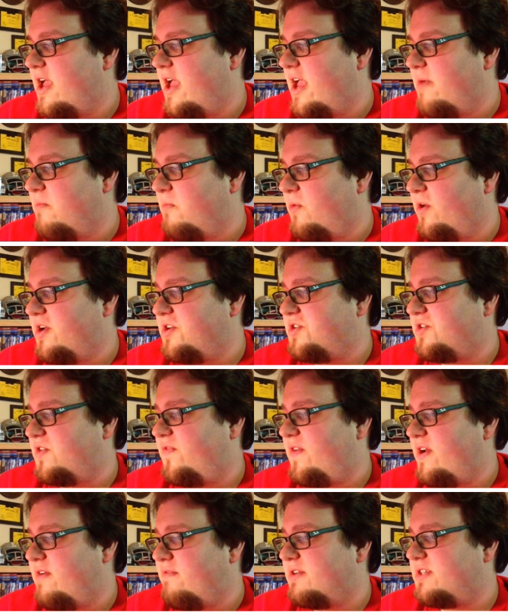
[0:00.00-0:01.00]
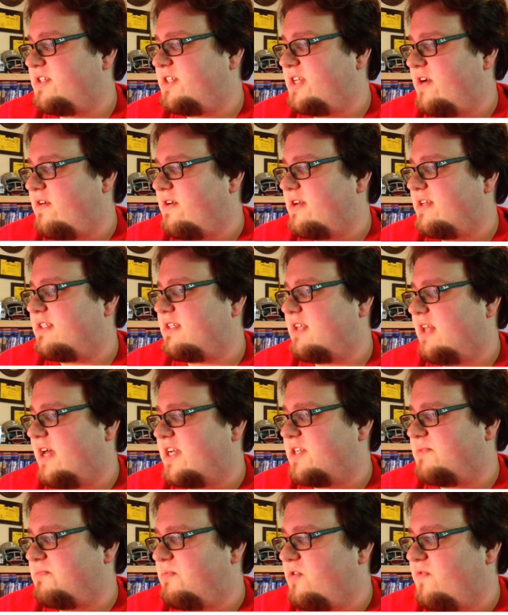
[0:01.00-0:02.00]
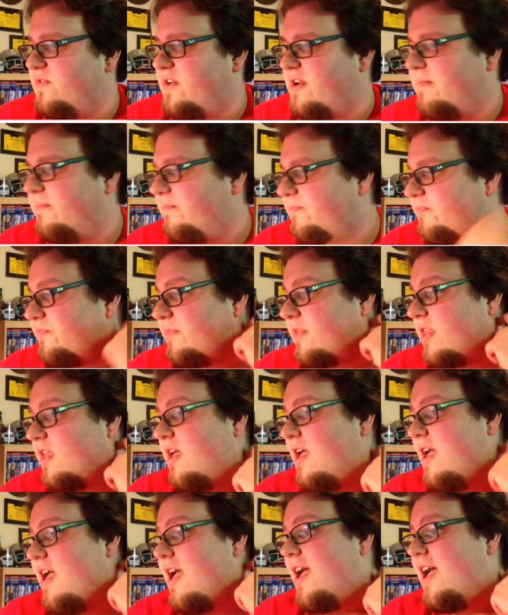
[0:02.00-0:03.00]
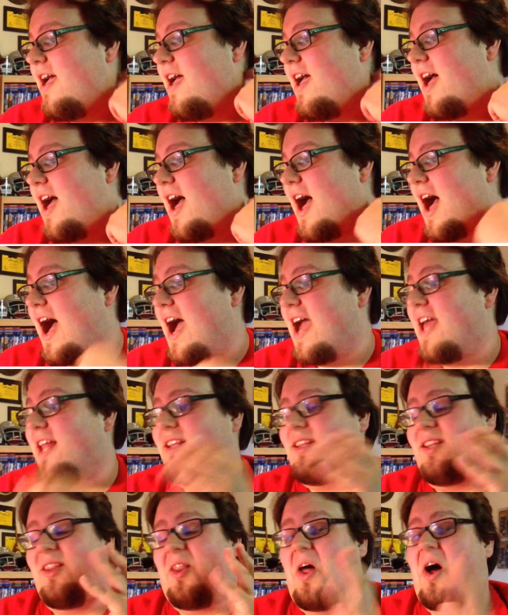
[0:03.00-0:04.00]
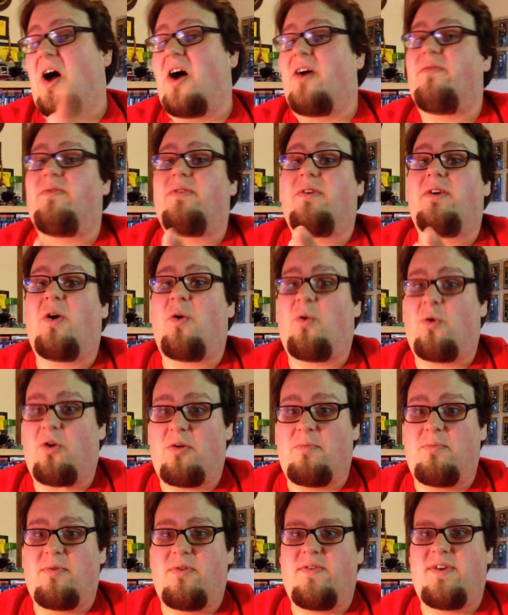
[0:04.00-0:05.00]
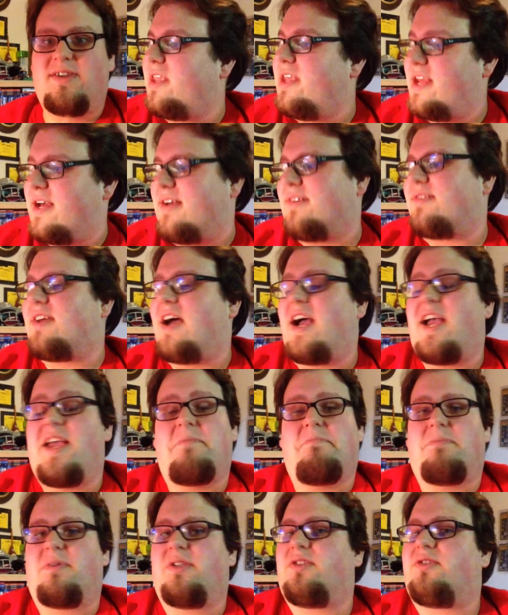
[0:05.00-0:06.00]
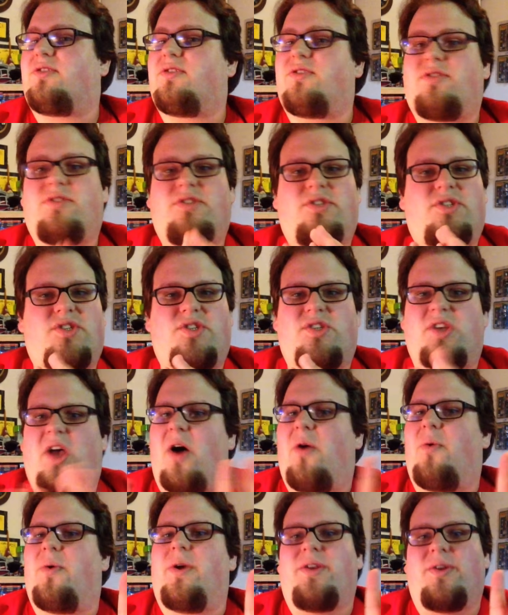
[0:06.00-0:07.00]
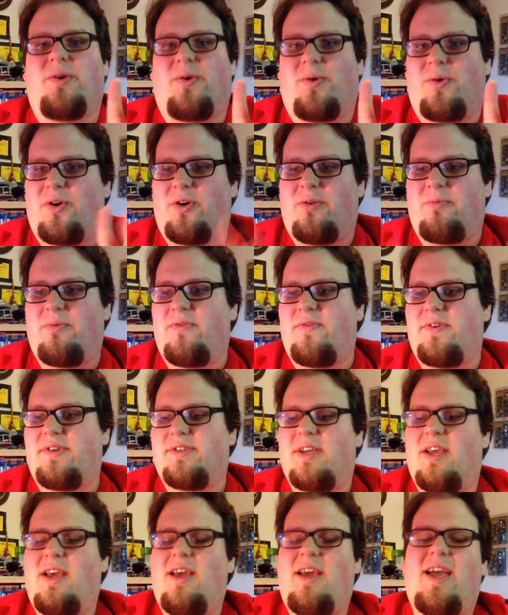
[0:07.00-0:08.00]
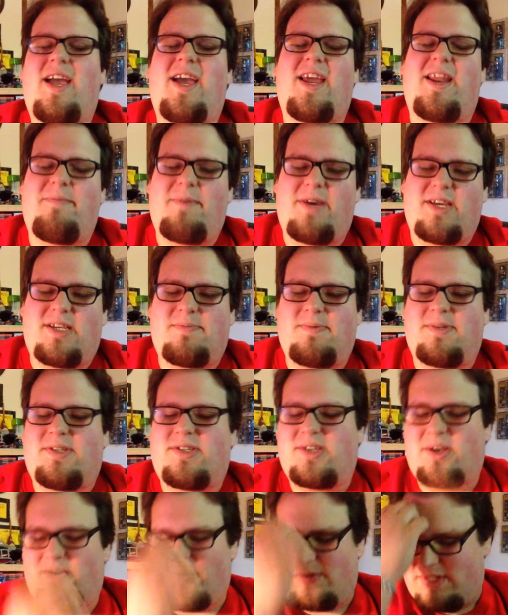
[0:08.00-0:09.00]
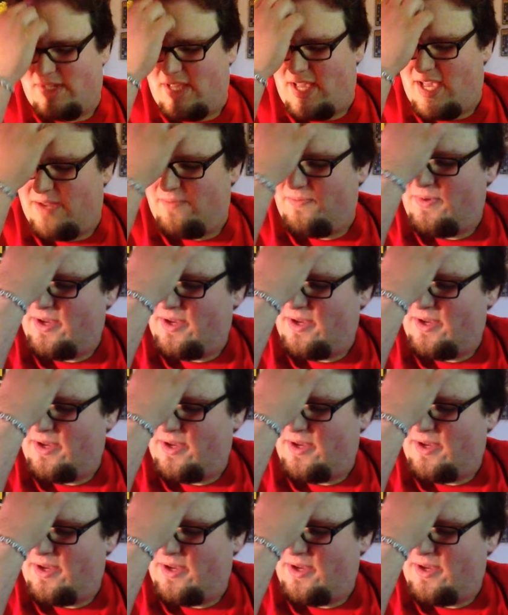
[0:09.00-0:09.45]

And what is your favorite series slash movie? I love horror movies. Yes, I am so into horror movies, and it makes me so sad